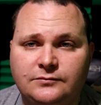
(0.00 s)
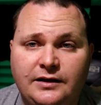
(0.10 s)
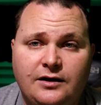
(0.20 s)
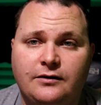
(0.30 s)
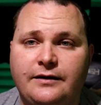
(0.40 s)

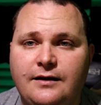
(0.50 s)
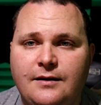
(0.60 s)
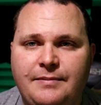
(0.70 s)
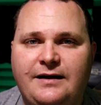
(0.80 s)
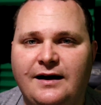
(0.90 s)
Literally.
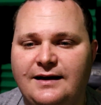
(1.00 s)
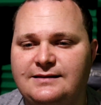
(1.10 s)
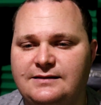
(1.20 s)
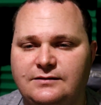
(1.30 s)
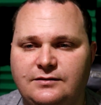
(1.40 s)

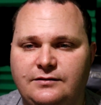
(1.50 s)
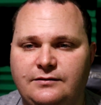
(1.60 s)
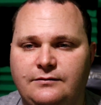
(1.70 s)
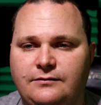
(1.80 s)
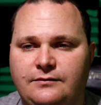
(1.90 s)
Because
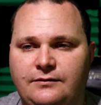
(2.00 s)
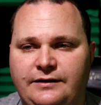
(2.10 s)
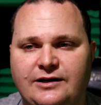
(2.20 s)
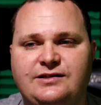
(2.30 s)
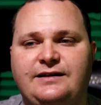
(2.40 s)

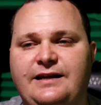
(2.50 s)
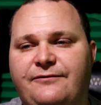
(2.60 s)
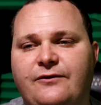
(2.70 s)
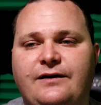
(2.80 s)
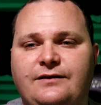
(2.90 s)
there's a
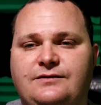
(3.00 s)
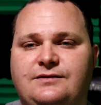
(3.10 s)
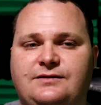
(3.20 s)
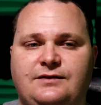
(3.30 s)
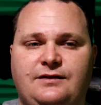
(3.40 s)

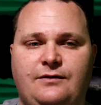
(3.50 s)
difference.